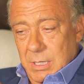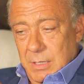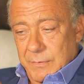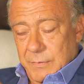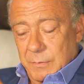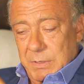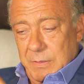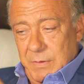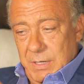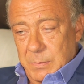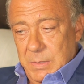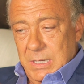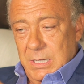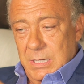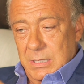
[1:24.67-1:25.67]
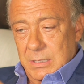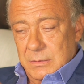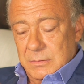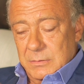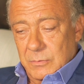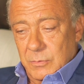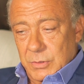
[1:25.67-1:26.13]
from the very beginning,
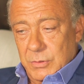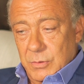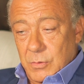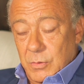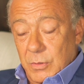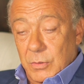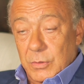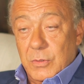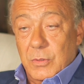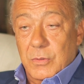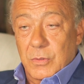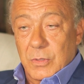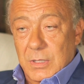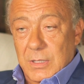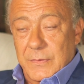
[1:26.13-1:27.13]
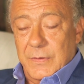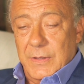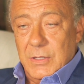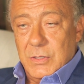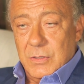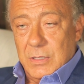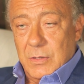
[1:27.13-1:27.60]
what you call haute couture in the fashion.